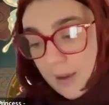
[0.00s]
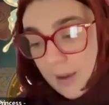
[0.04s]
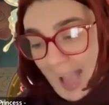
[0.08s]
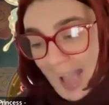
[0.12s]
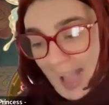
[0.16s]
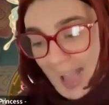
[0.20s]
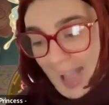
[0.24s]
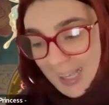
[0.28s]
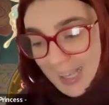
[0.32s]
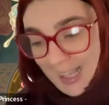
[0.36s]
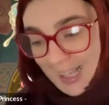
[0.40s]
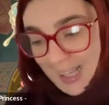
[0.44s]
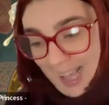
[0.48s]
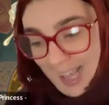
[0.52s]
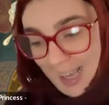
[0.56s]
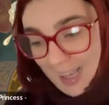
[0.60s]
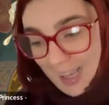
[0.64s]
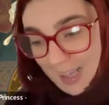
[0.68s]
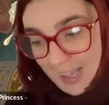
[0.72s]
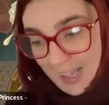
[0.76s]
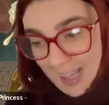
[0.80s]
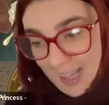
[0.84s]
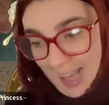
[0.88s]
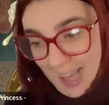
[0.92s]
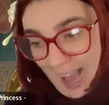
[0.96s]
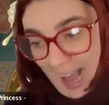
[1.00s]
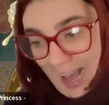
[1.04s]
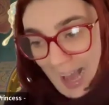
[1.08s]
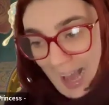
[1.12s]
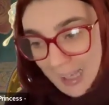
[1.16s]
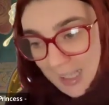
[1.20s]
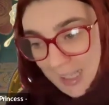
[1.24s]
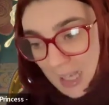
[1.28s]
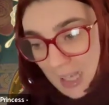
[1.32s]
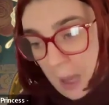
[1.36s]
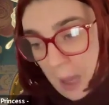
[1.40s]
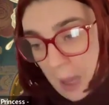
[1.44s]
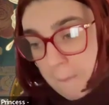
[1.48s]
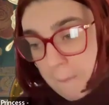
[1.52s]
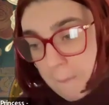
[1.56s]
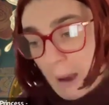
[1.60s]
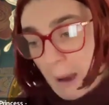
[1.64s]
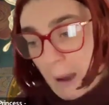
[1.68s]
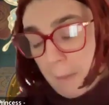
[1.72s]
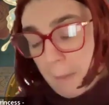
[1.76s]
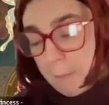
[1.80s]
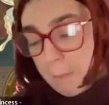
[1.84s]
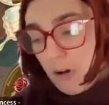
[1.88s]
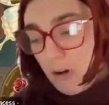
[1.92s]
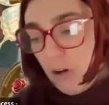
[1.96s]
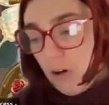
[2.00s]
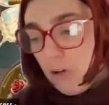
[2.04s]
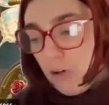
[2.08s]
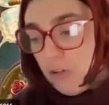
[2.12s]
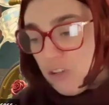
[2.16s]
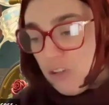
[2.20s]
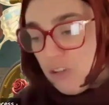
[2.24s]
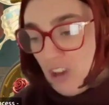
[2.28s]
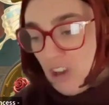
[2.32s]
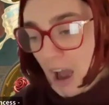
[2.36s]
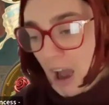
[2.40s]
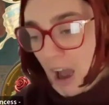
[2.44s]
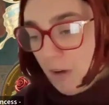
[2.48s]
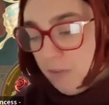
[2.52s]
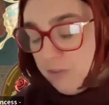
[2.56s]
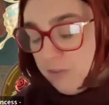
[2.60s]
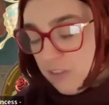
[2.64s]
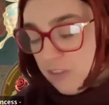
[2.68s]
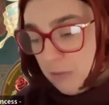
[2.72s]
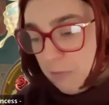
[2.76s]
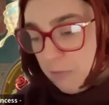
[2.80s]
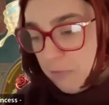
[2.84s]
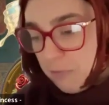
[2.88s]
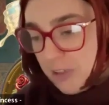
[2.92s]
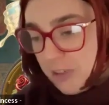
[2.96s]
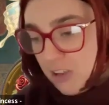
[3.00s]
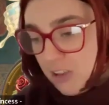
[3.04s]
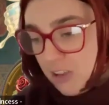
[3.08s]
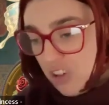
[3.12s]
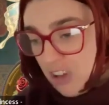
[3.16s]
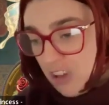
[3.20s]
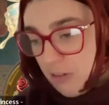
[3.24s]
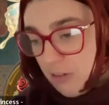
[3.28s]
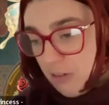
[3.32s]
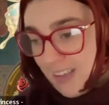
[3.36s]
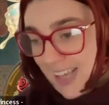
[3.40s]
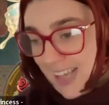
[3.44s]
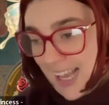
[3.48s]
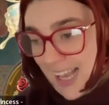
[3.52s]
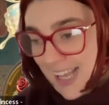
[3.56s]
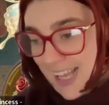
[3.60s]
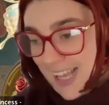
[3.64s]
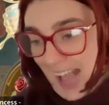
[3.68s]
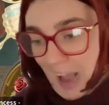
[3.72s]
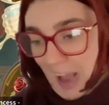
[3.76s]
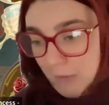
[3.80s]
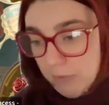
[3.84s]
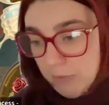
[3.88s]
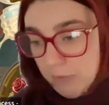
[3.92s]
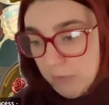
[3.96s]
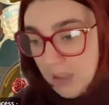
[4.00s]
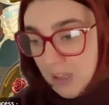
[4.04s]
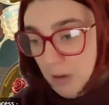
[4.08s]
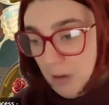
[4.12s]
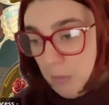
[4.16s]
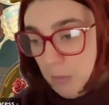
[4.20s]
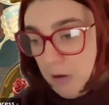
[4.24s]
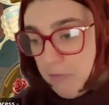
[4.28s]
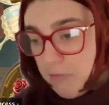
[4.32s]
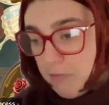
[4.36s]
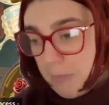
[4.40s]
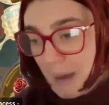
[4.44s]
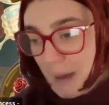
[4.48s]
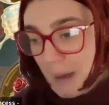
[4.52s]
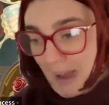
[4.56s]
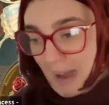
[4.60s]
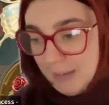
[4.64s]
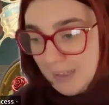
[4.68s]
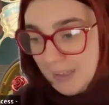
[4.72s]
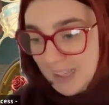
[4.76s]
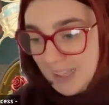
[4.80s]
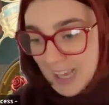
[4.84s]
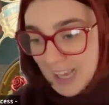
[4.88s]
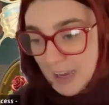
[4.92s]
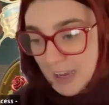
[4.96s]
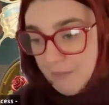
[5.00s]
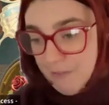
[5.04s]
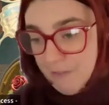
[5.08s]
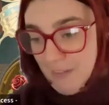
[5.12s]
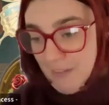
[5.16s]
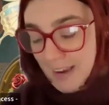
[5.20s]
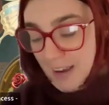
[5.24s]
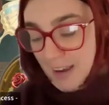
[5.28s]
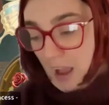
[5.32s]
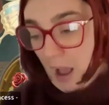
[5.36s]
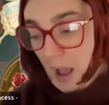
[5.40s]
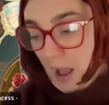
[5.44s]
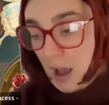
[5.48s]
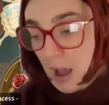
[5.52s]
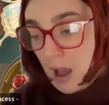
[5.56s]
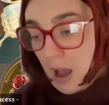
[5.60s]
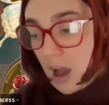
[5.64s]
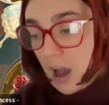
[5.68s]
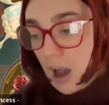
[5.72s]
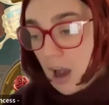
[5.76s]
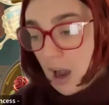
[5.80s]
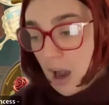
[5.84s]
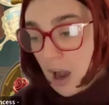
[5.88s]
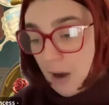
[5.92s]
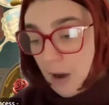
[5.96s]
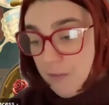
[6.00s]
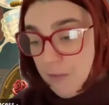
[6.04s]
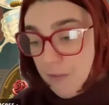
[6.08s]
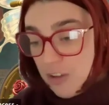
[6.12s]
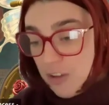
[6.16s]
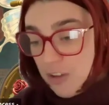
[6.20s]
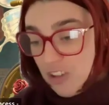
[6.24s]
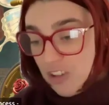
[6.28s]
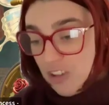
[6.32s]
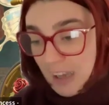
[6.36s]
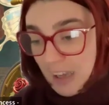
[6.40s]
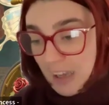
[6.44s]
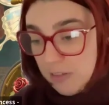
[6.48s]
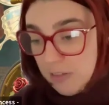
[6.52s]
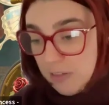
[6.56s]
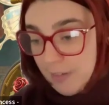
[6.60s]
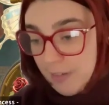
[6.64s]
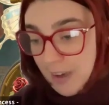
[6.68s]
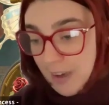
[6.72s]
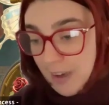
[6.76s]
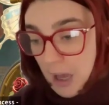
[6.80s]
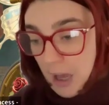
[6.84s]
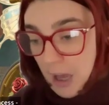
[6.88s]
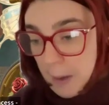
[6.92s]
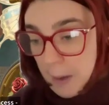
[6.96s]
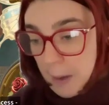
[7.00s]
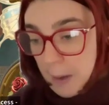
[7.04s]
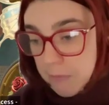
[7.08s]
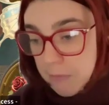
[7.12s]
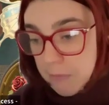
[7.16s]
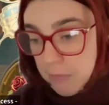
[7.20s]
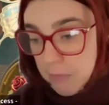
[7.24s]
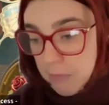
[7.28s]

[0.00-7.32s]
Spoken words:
Next insight. Pop culture often reduces Anne to a romantic figure, overshadowing her